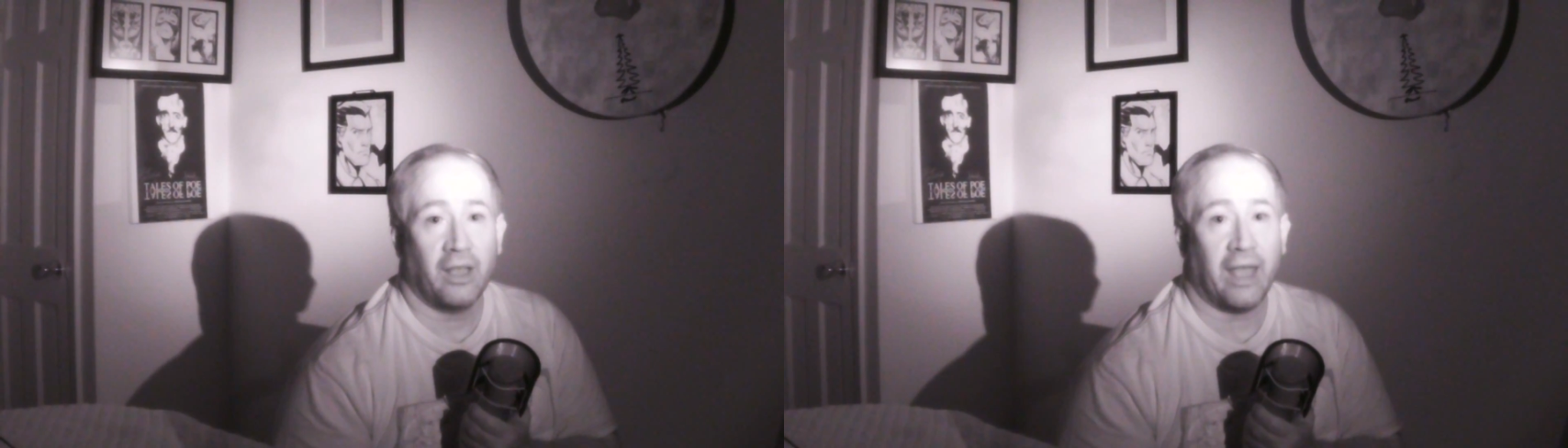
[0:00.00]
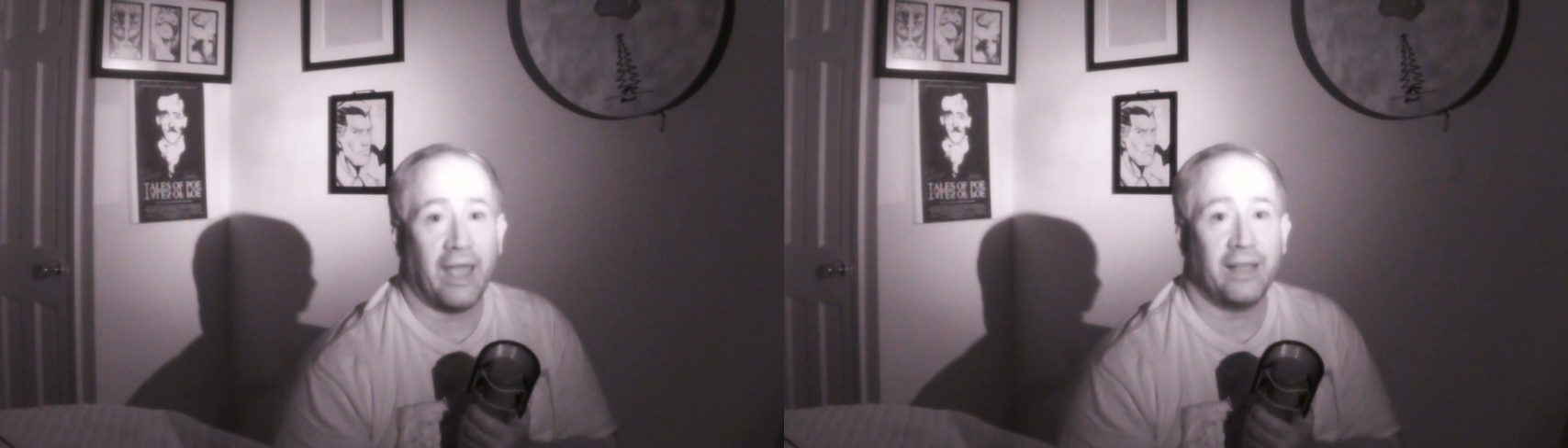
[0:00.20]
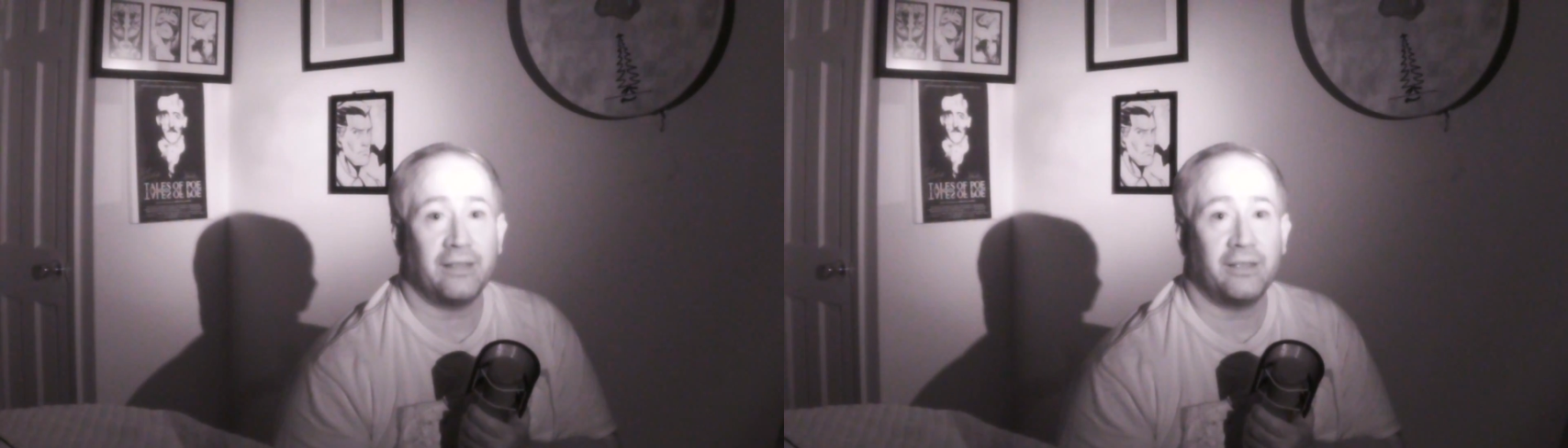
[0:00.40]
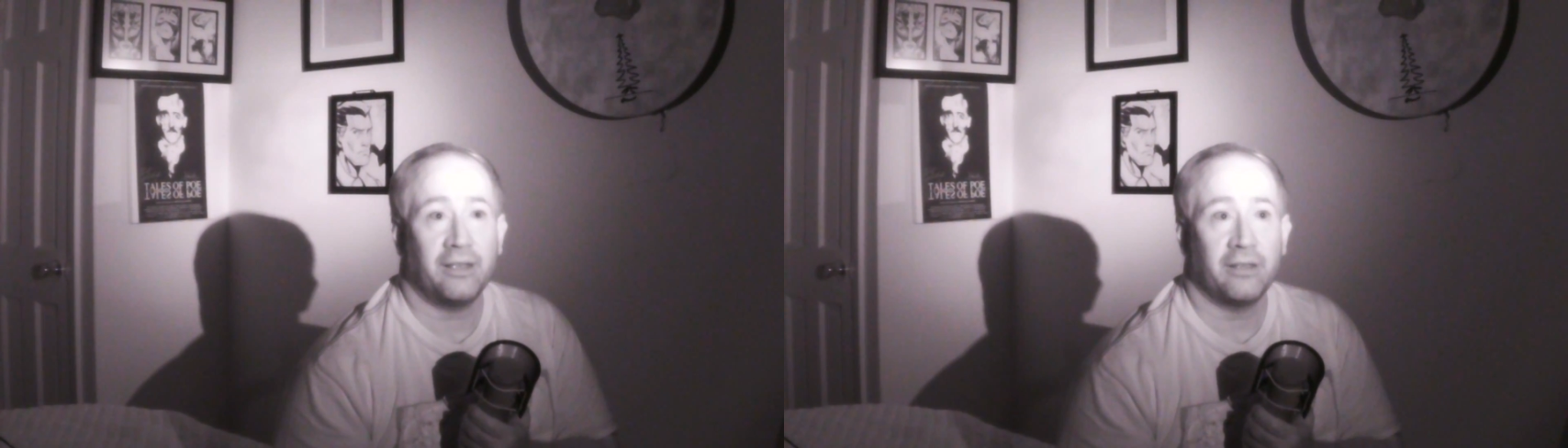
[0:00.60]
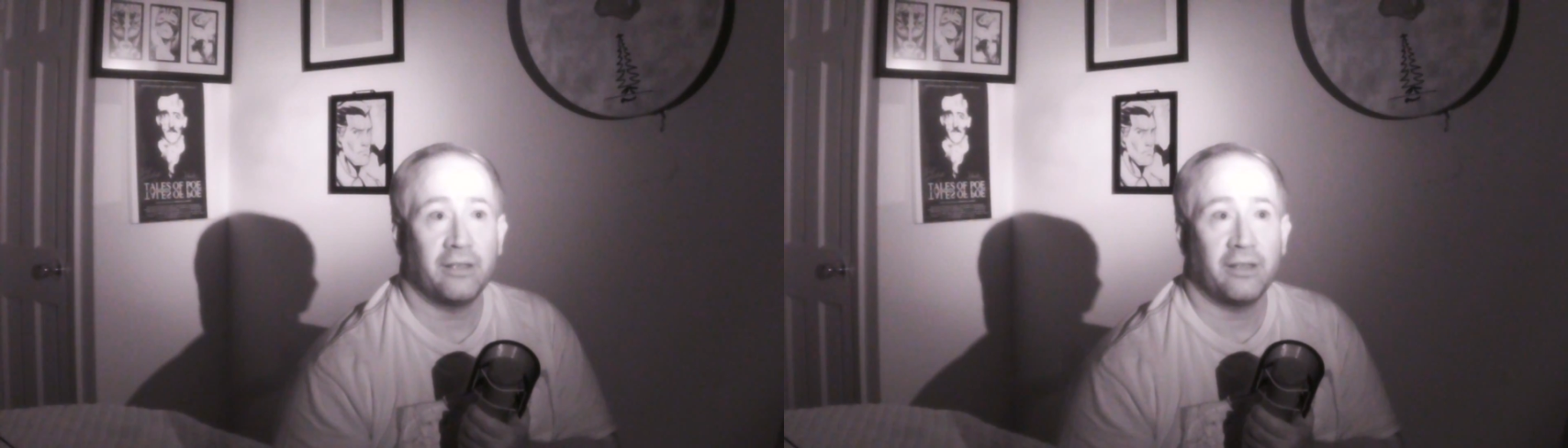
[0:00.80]
And
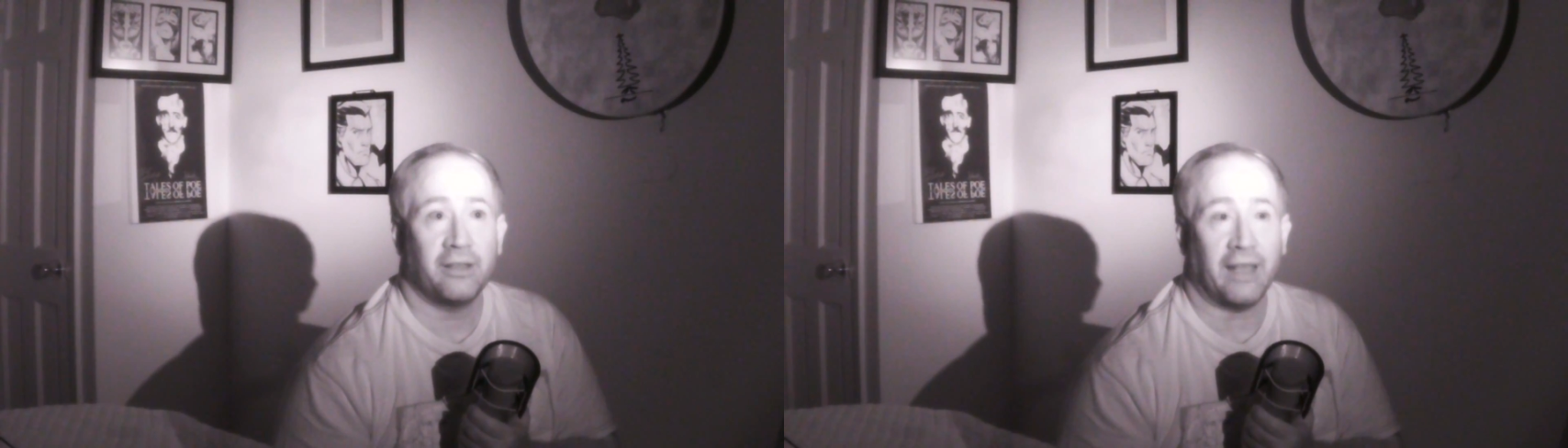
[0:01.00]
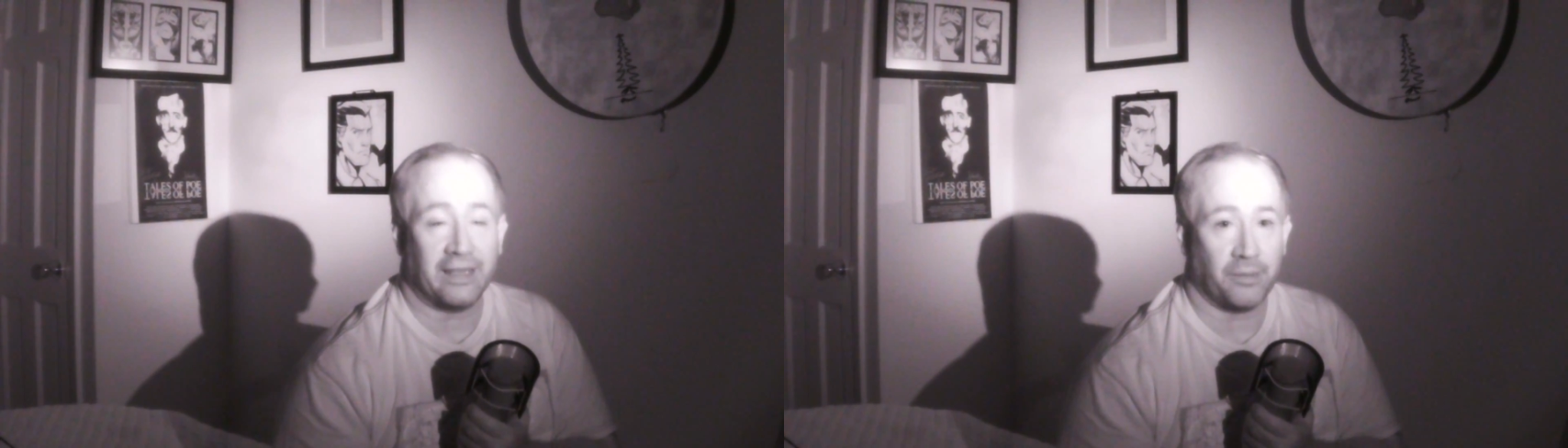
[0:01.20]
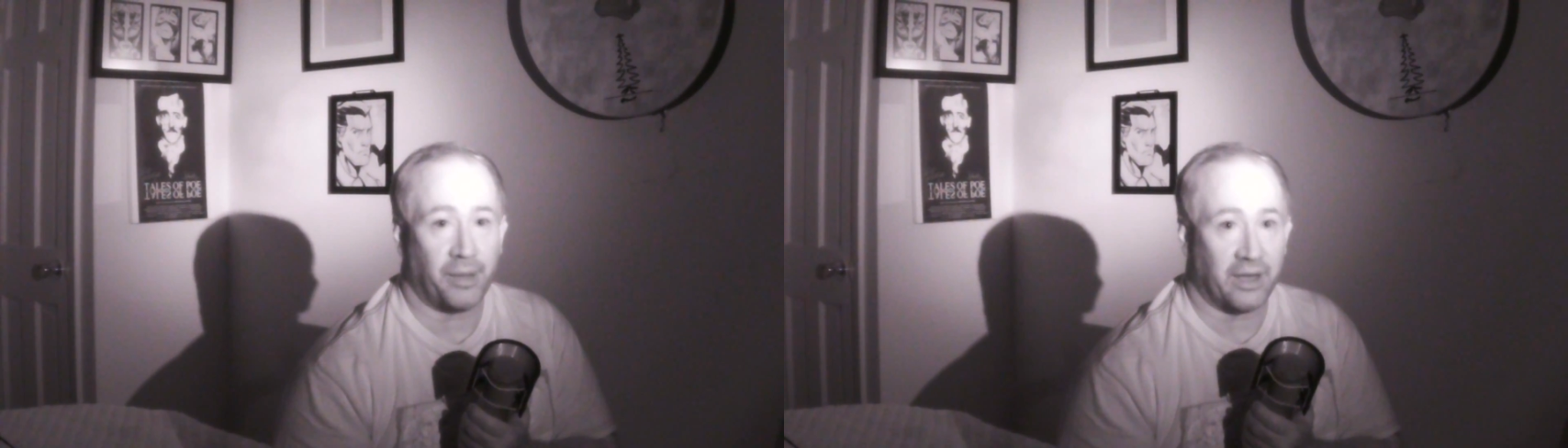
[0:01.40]
that's about